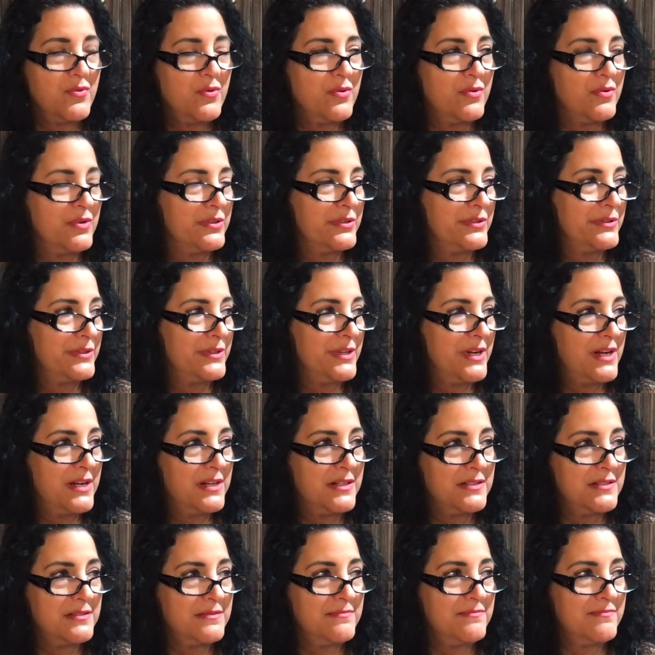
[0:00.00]
or
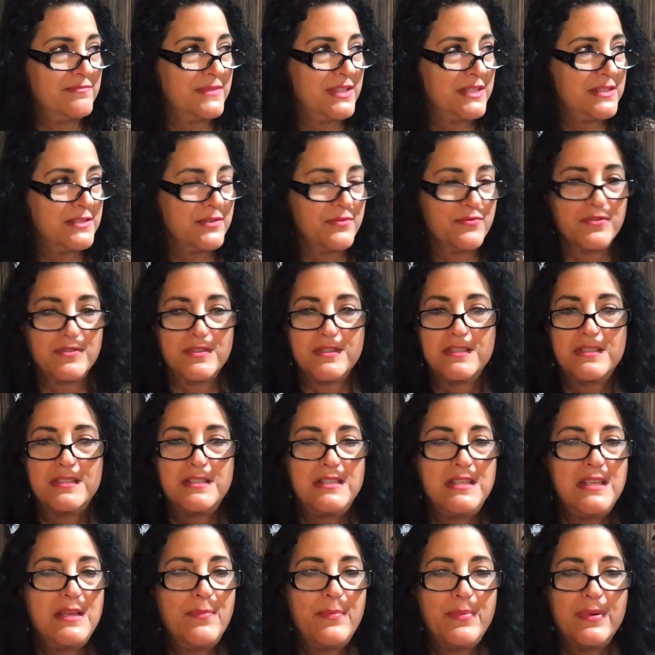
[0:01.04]
a different
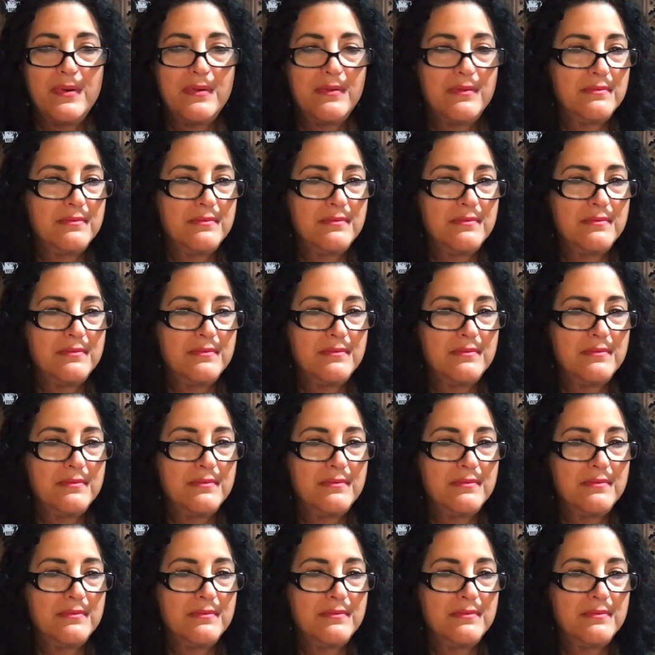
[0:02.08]
steep